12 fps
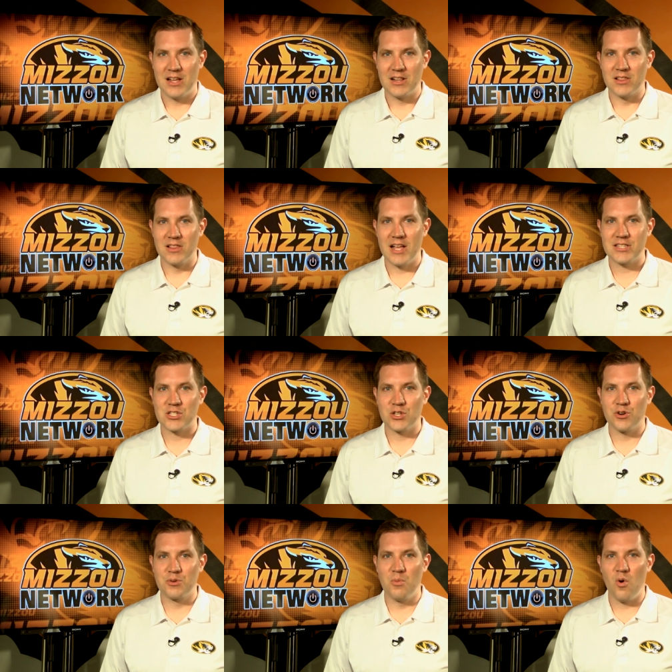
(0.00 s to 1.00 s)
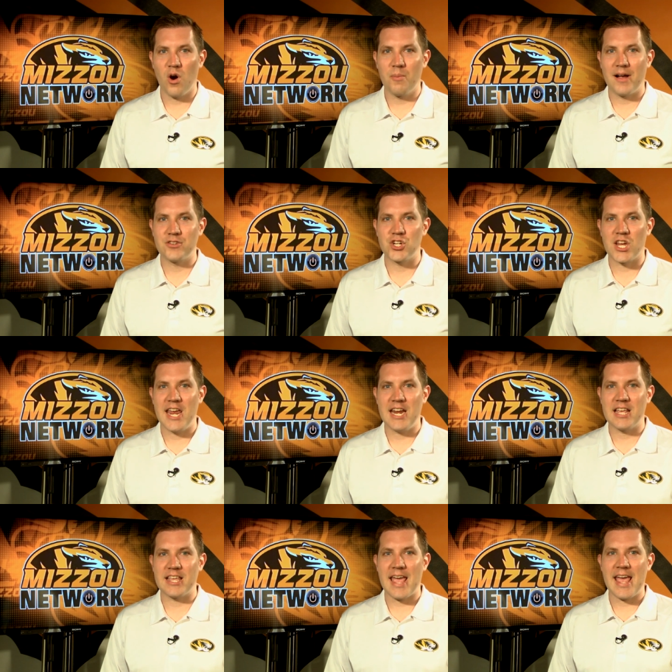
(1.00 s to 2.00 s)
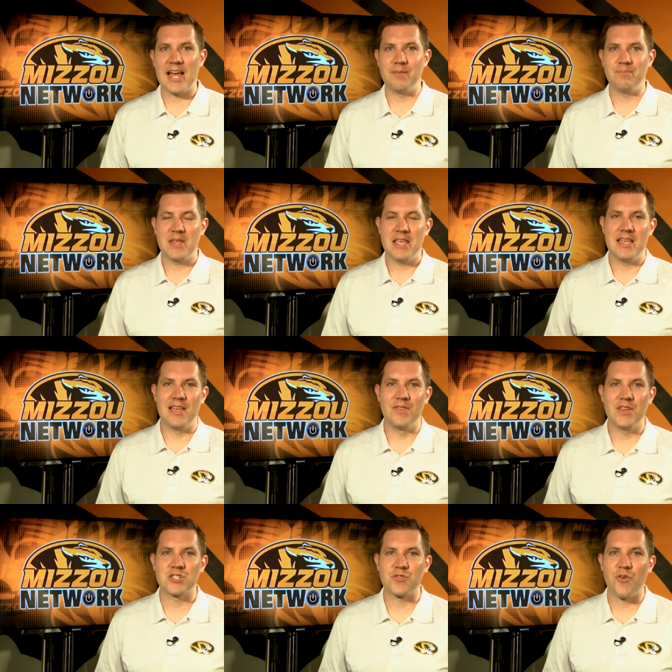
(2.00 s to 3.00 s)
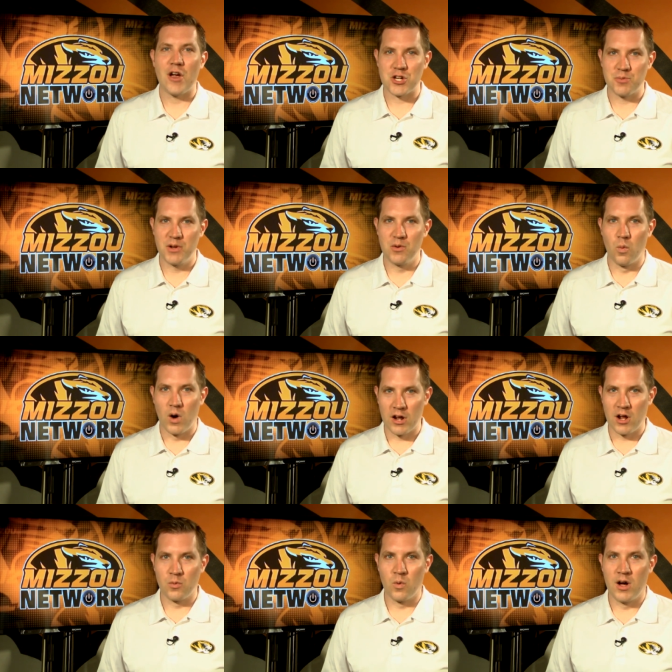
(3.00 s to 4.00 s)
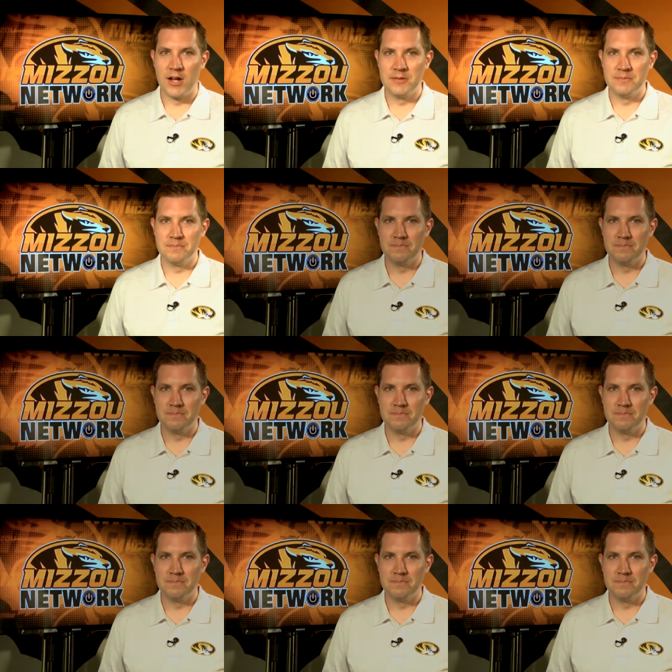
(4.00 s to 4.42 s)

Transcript: Let's learn more about Jakeenan Gant in this freshman one-on-one.